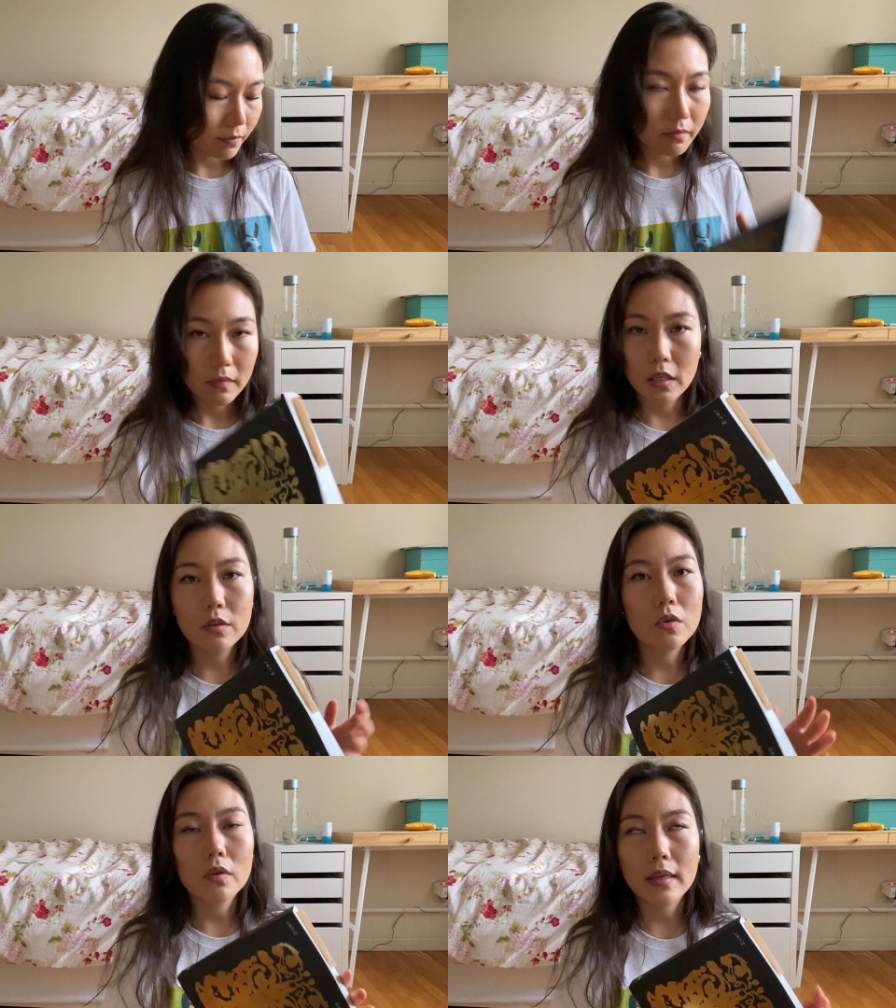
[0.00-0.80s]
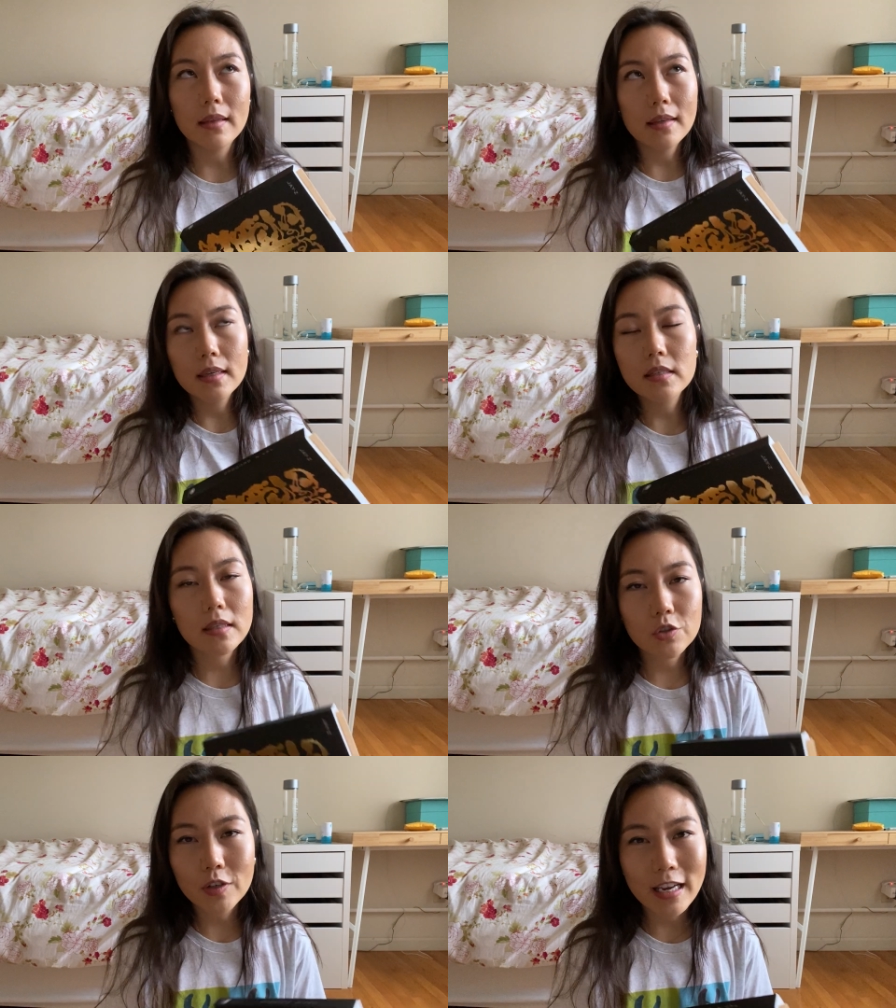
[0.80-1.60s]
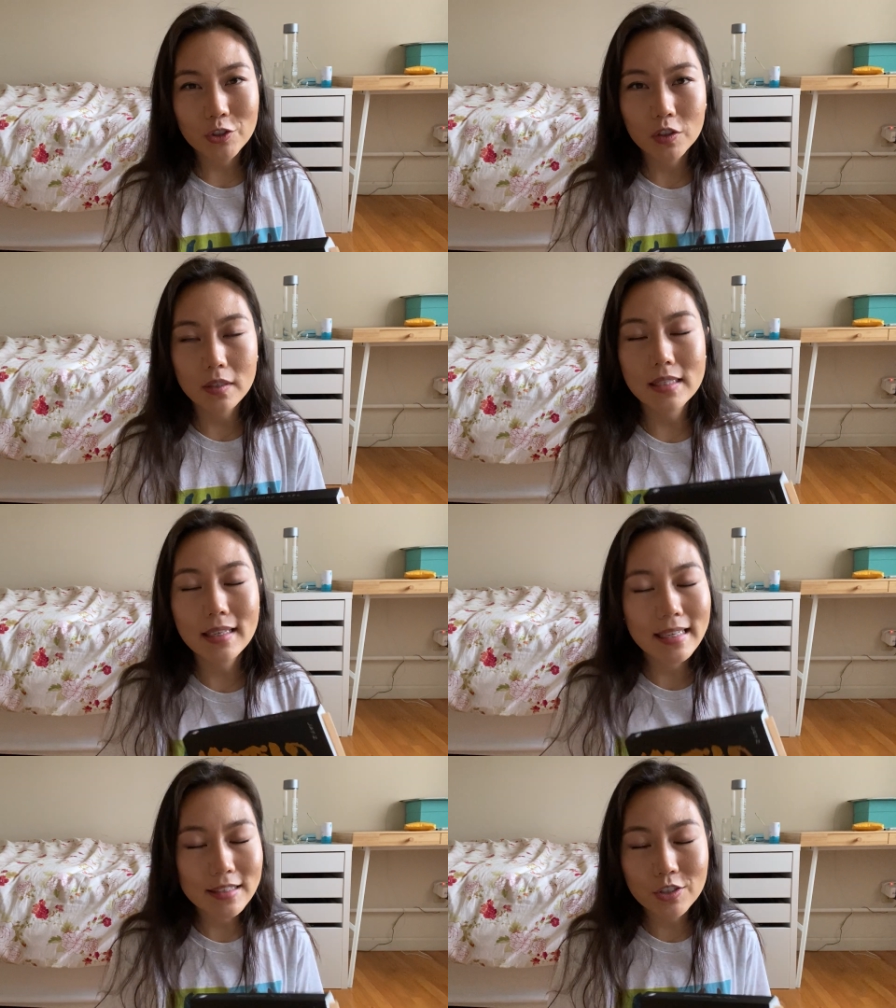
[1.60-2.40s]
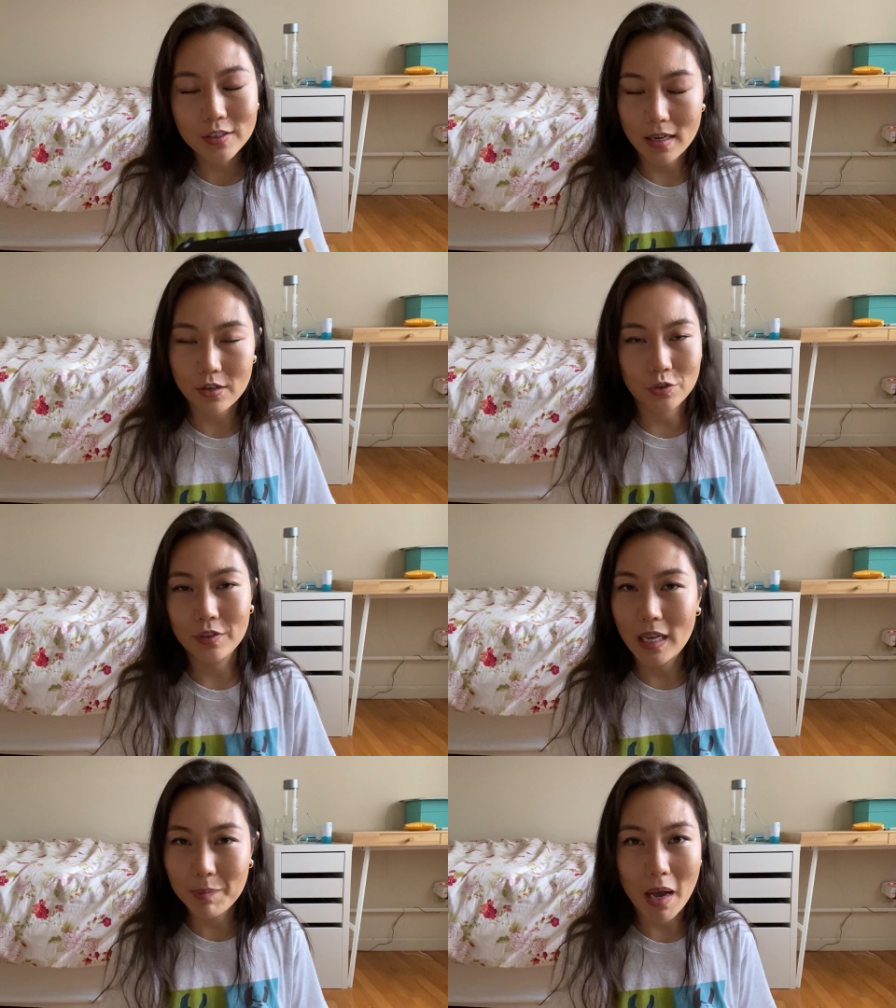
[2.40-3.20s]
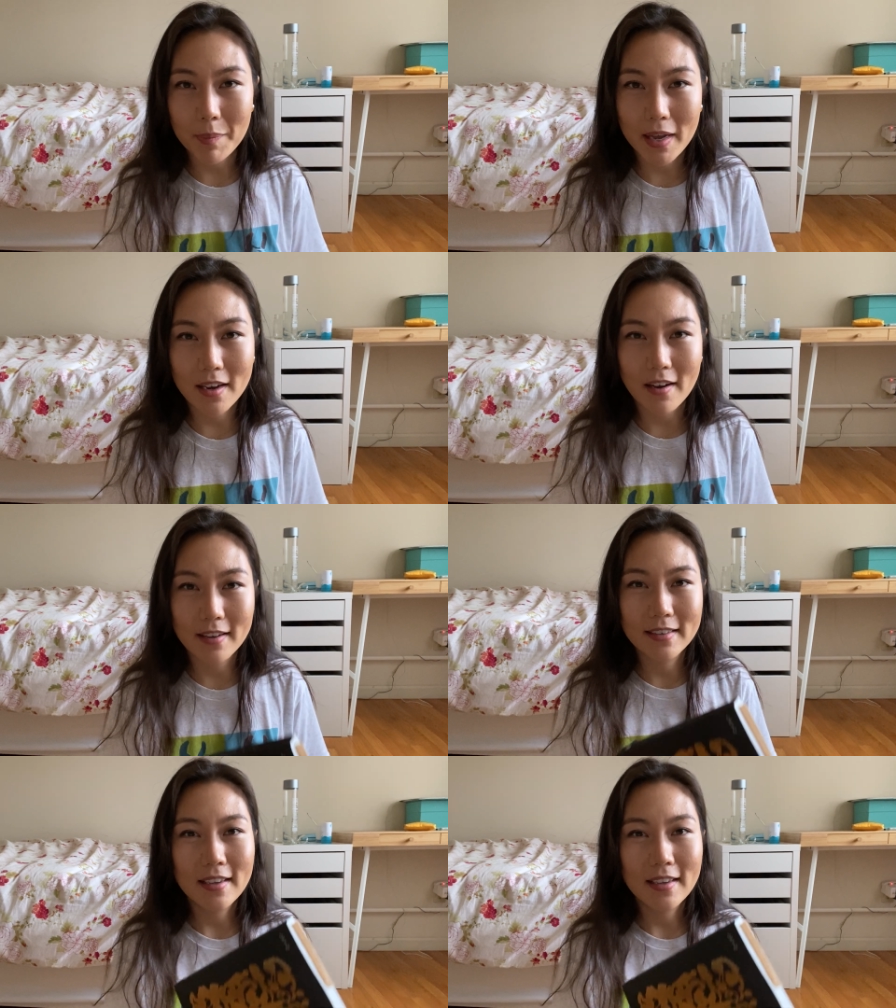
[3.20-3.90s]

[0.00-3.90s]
here in New York, and like he's an international hip hop icon.